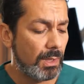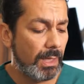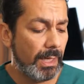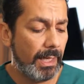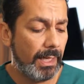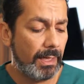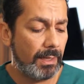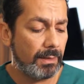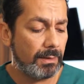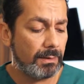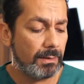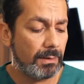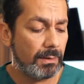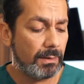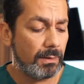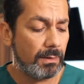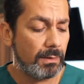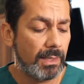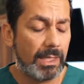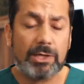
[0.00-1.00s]
and
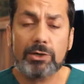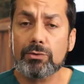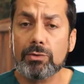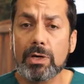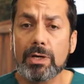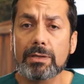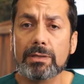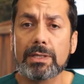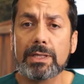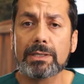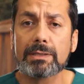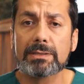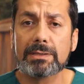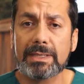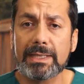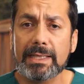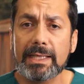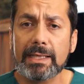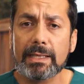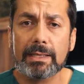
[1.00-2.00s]
later on in
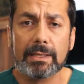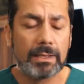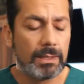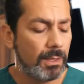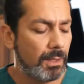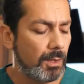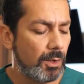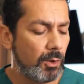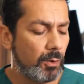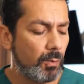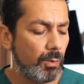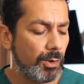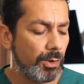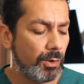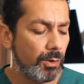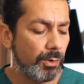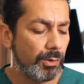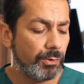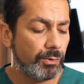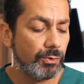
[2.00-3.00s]
clinic we're
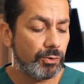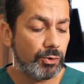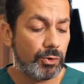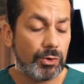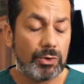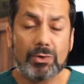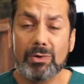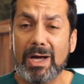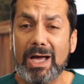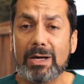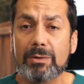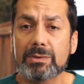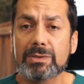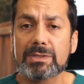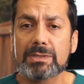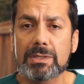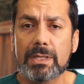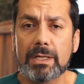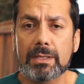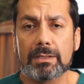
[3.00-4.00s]
going to show you how
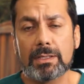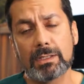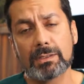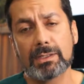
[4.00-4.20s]
it's done on